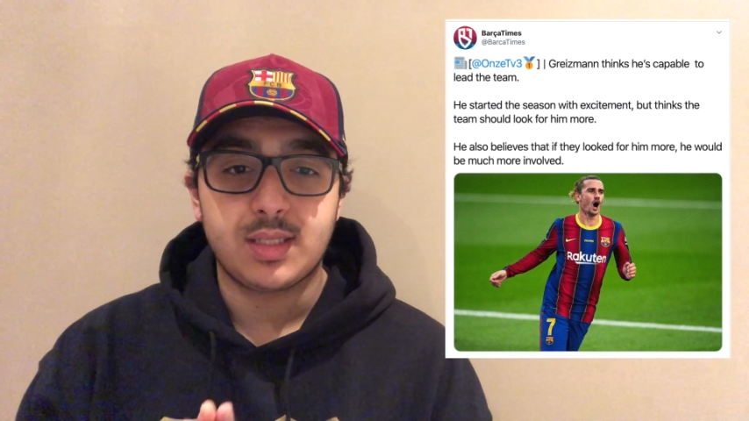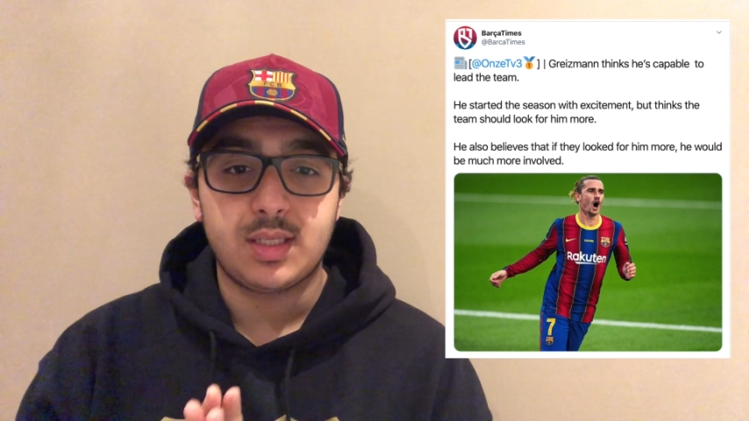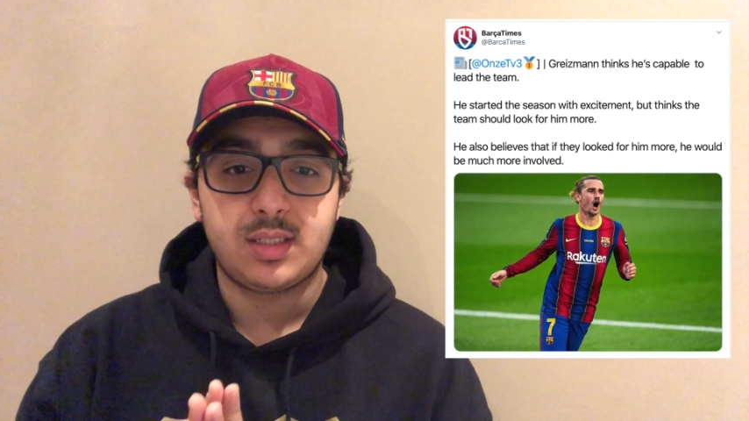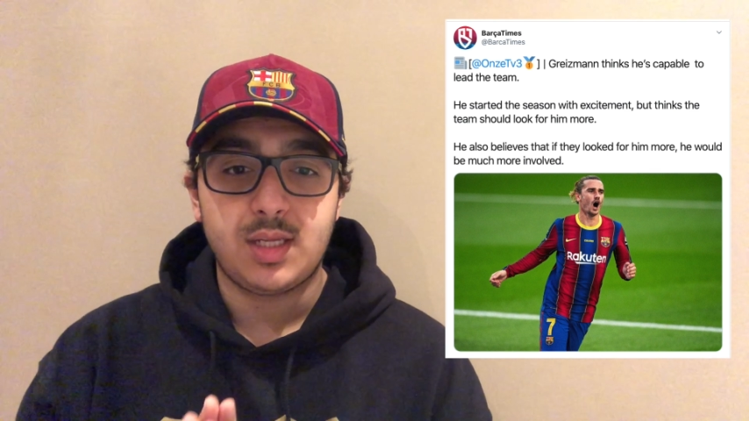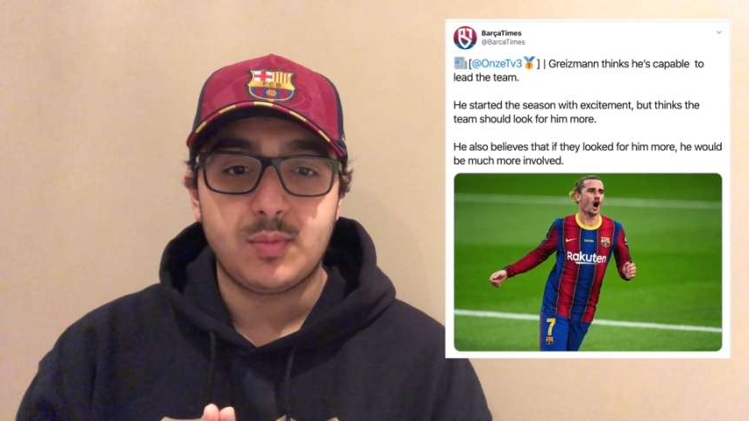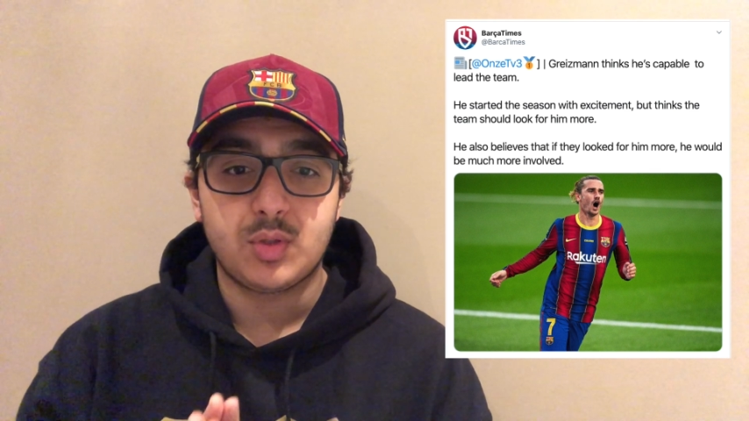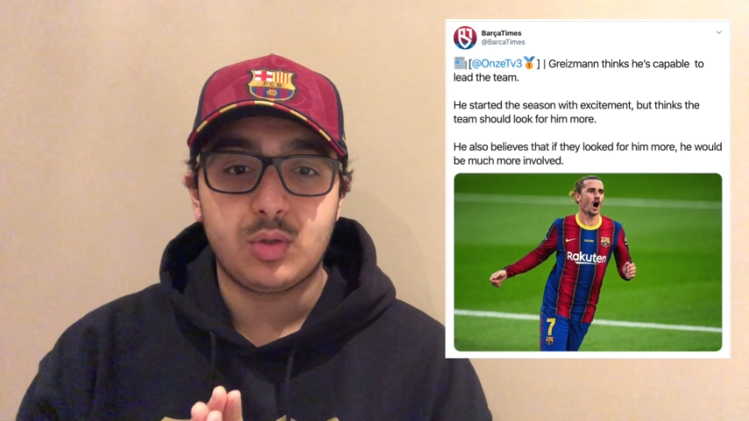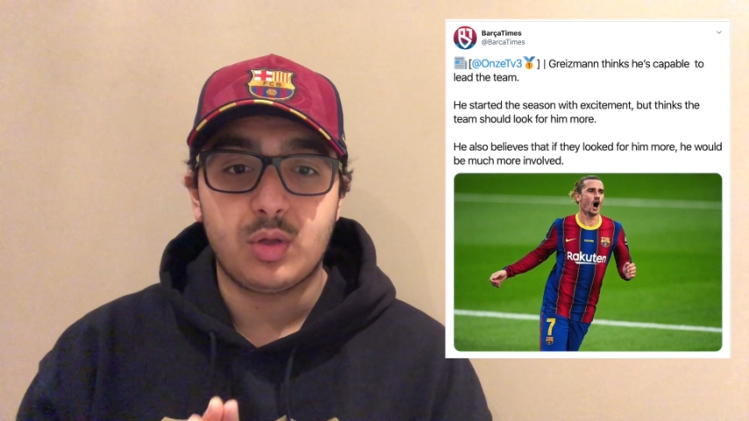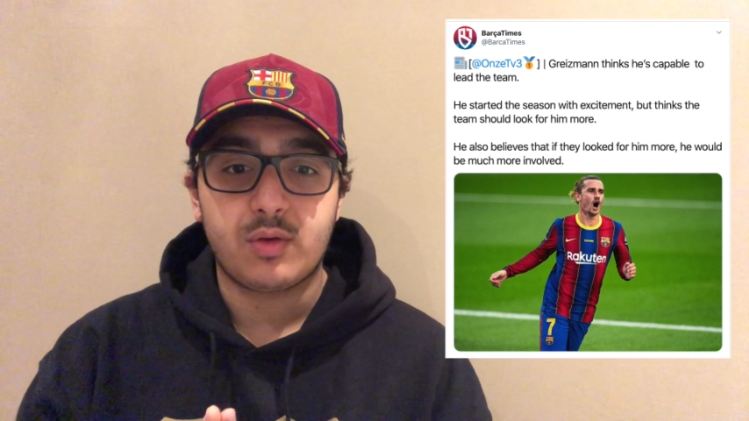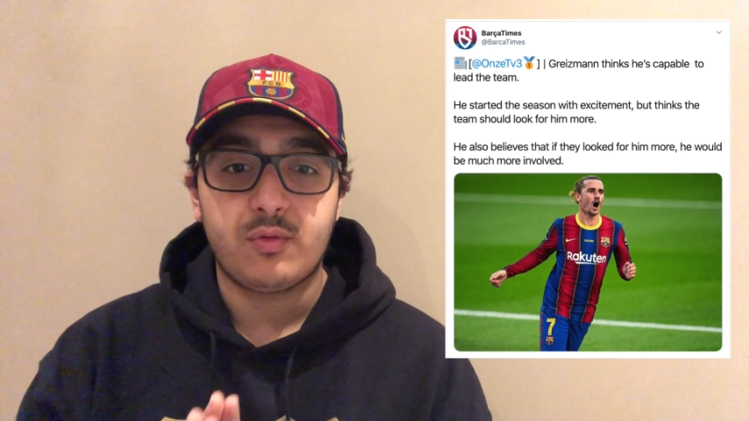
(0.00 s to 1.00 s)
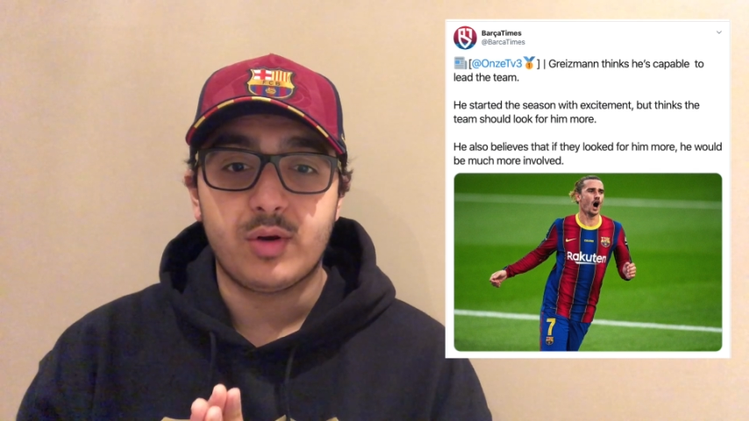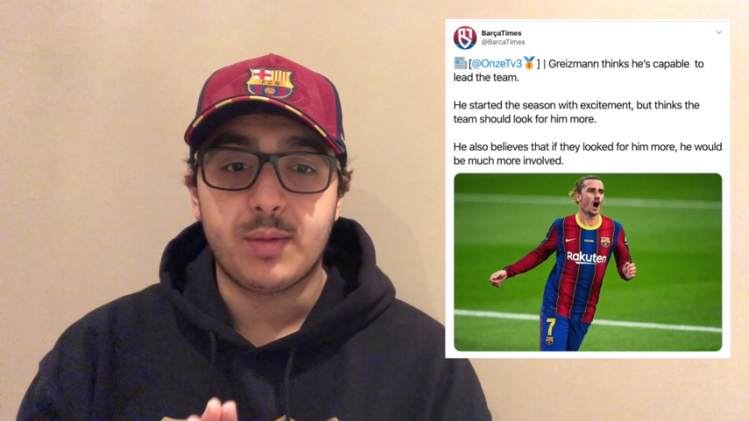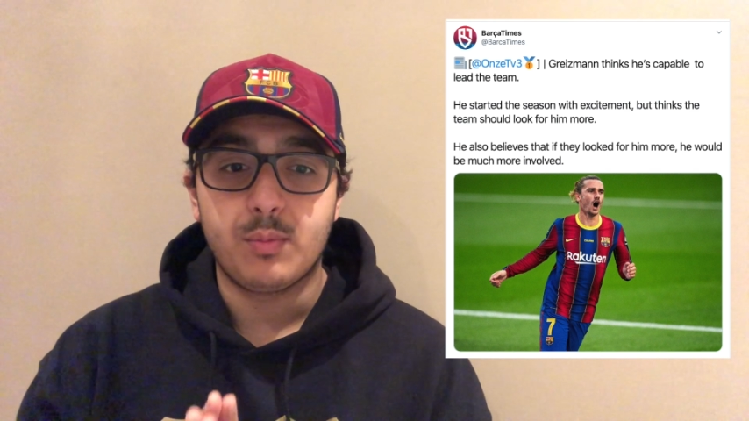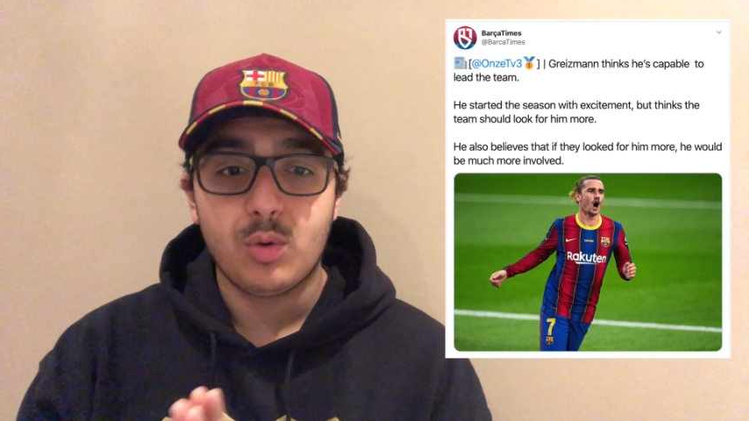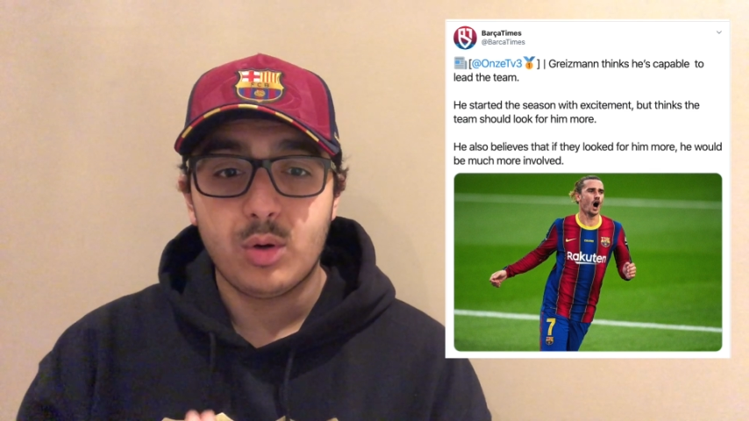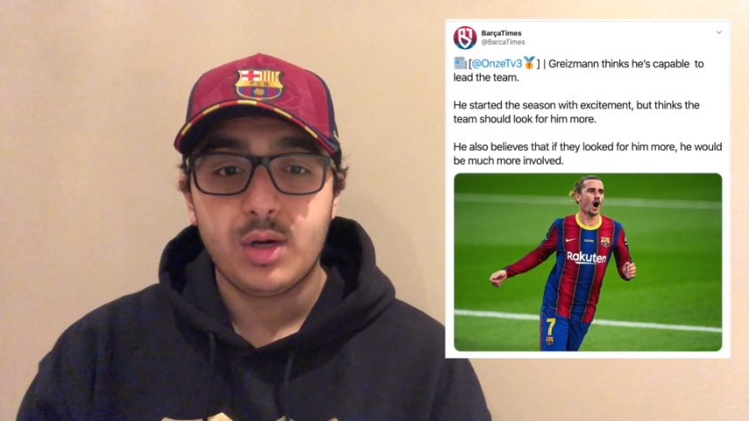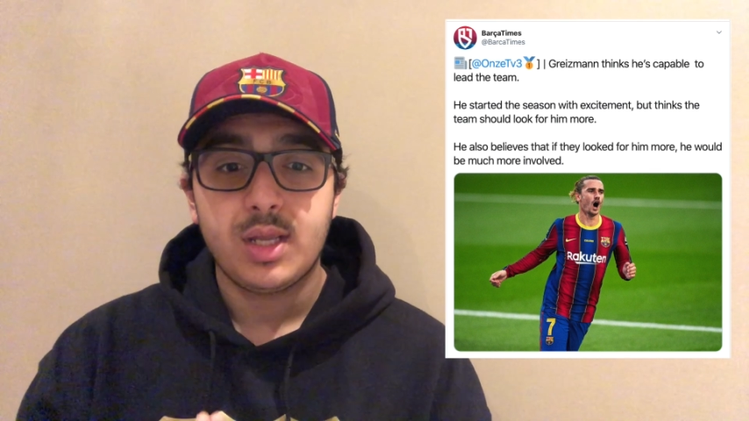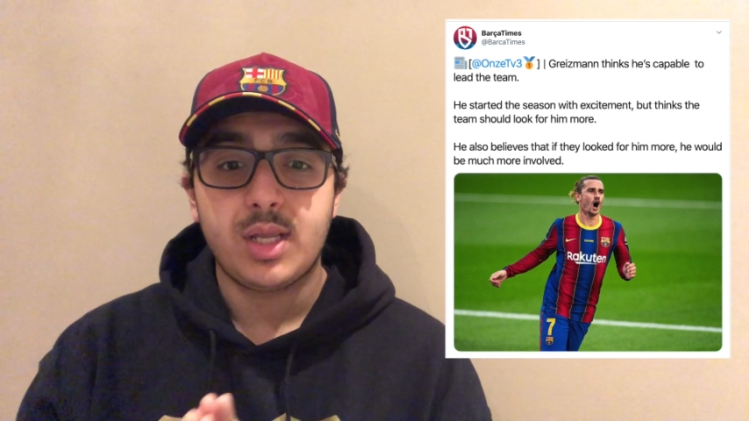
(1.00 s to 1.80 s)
that the team should look for him more.